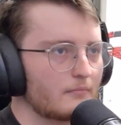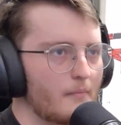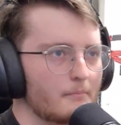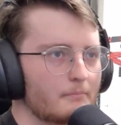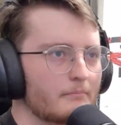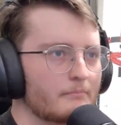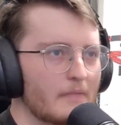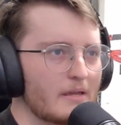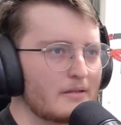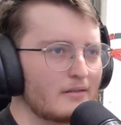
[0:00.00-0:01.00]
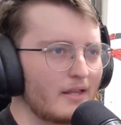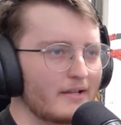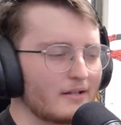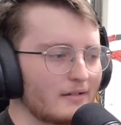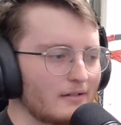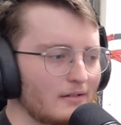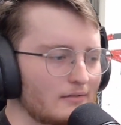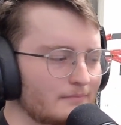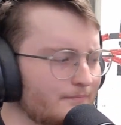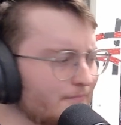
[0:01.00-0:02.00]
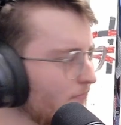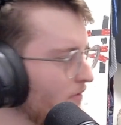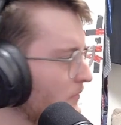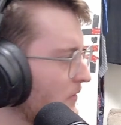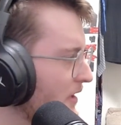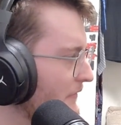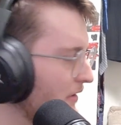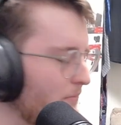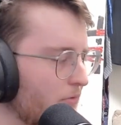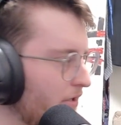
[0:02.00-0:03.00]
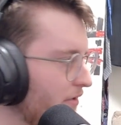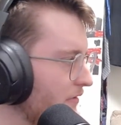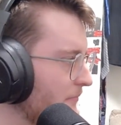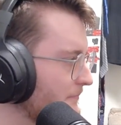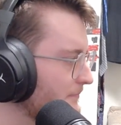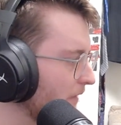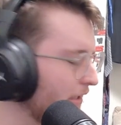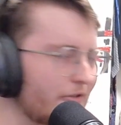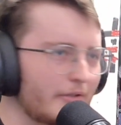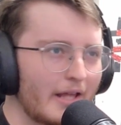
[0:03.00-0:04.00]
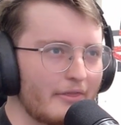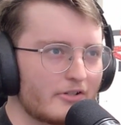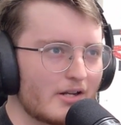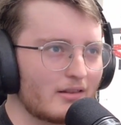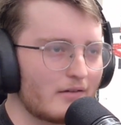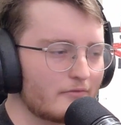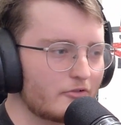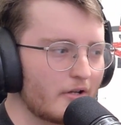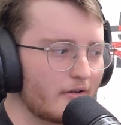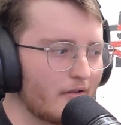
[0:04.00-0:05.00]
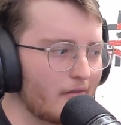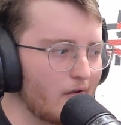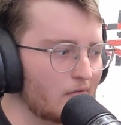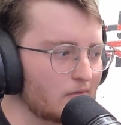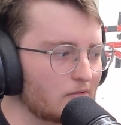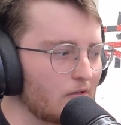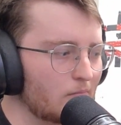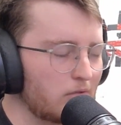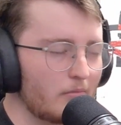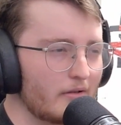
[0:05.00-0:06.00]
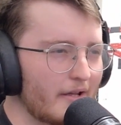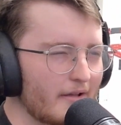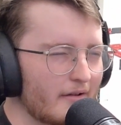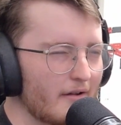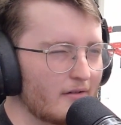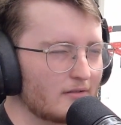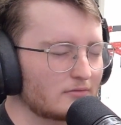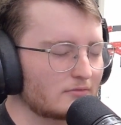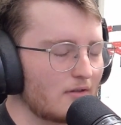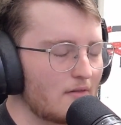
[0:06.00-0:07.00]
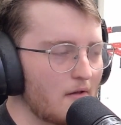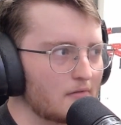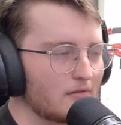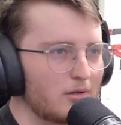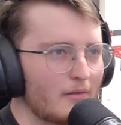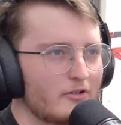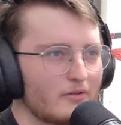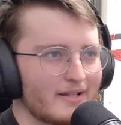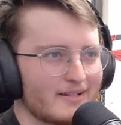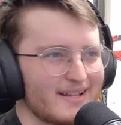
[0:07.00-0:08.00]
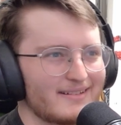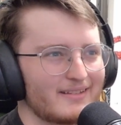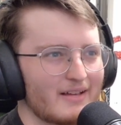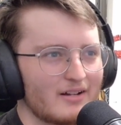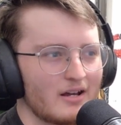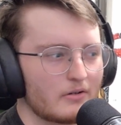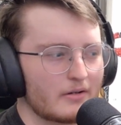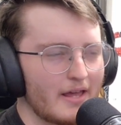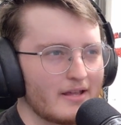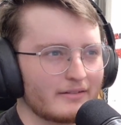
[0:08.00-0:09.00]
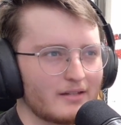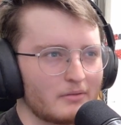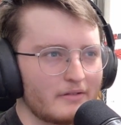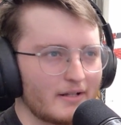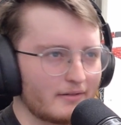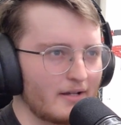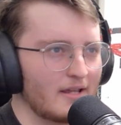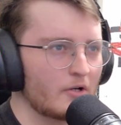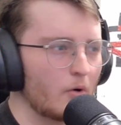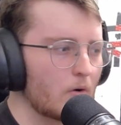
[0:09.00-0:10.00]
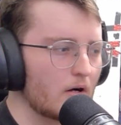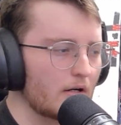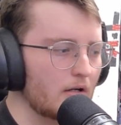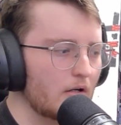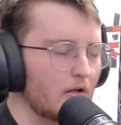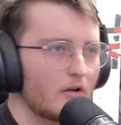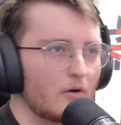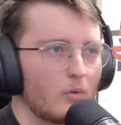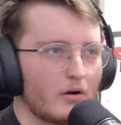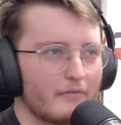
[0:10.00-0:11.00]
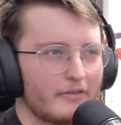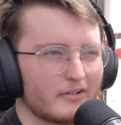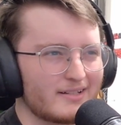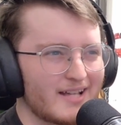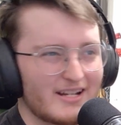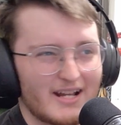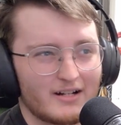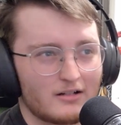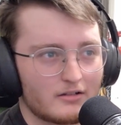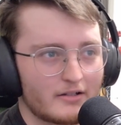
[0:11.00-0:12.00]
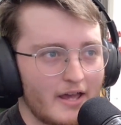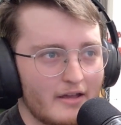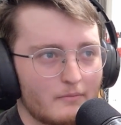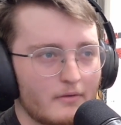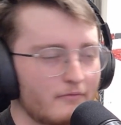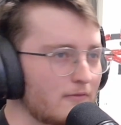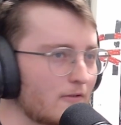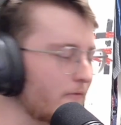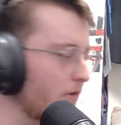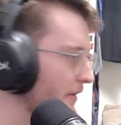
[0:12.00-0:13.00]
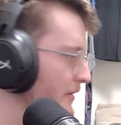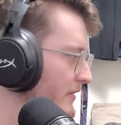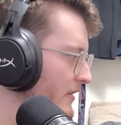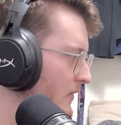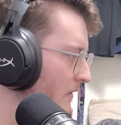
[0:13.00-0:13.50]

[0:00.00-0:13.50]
maybe like what would I even upgrade to? I can do 10th gen, 11th gen. Probably do like a 10700K because I believe that's an 8-core, or if there's a 10900K for a really good deal,